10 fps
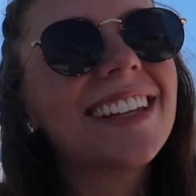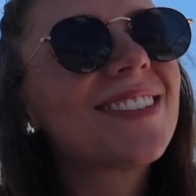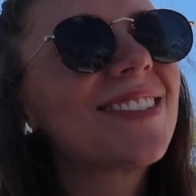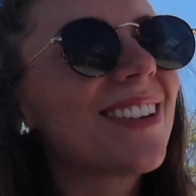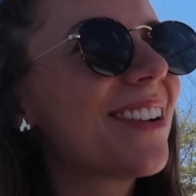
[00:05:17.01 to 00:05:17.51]

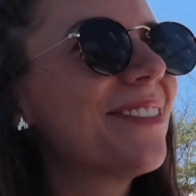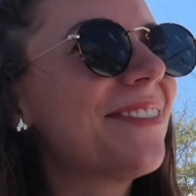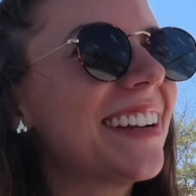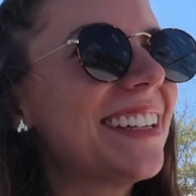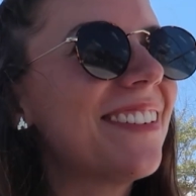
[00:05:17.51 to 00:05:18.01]
It's so
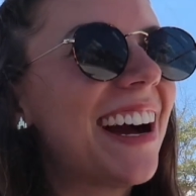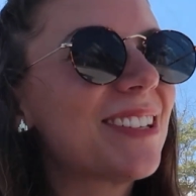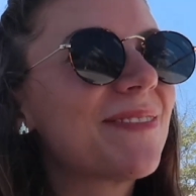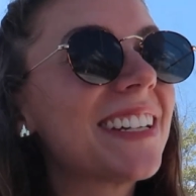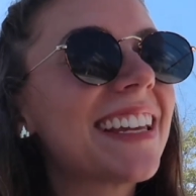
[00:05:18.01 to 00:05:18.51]
funny you
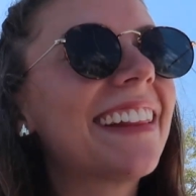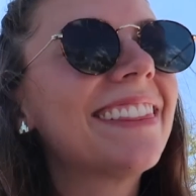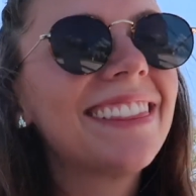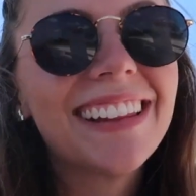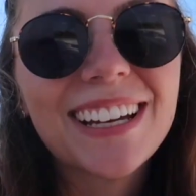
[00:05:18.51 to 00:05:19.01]
ask because I
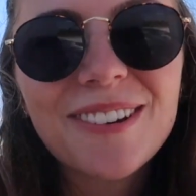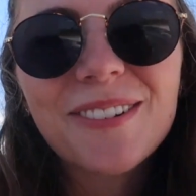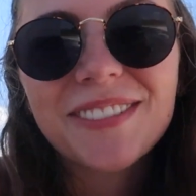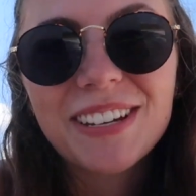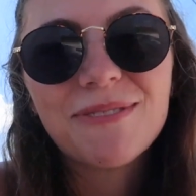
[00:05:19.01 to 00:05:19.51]

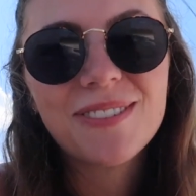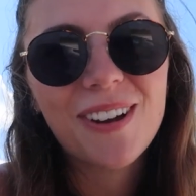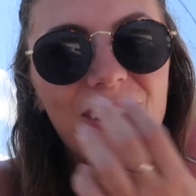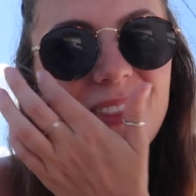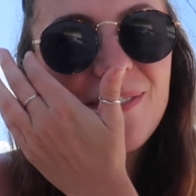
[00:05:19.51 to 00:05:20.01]
literally was
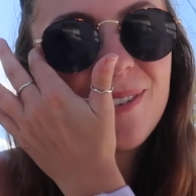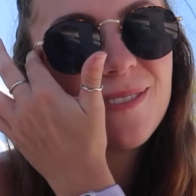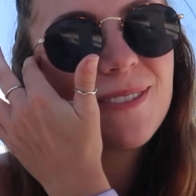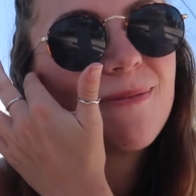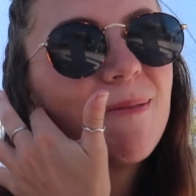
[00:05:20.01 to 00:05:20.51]
on the
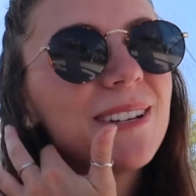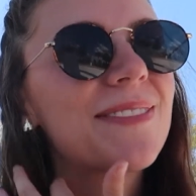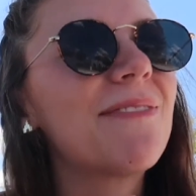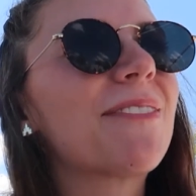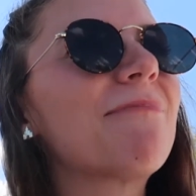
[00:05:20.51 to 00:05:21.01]
phone with my best
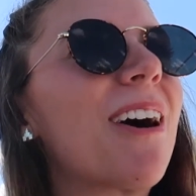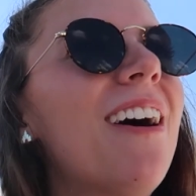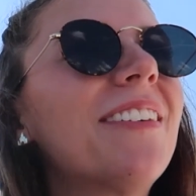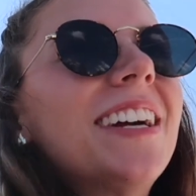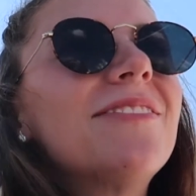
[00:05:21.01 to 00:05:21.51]
friend from
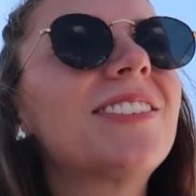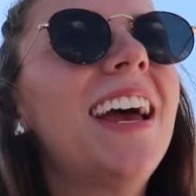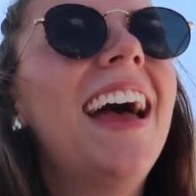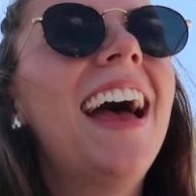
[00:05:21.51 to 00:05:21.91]
college,